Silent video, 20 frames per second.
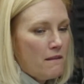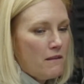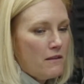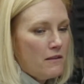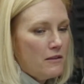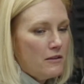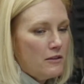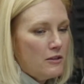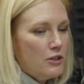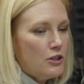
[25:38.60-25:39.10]

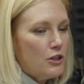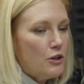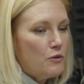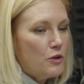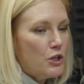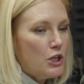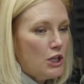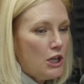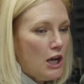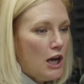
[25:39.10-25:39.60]

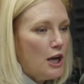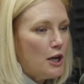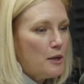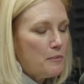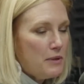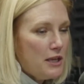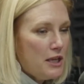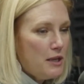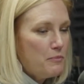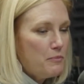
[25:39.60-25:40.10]
young
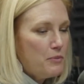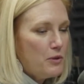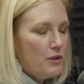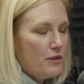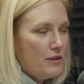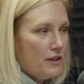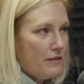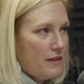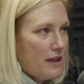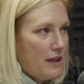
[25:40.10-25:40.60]
people
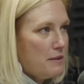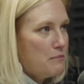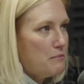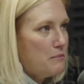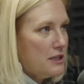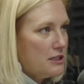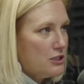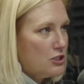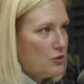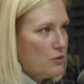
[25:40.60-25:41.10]
that they
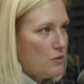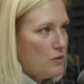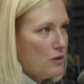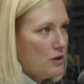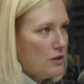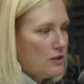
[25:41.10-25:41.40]
mentor,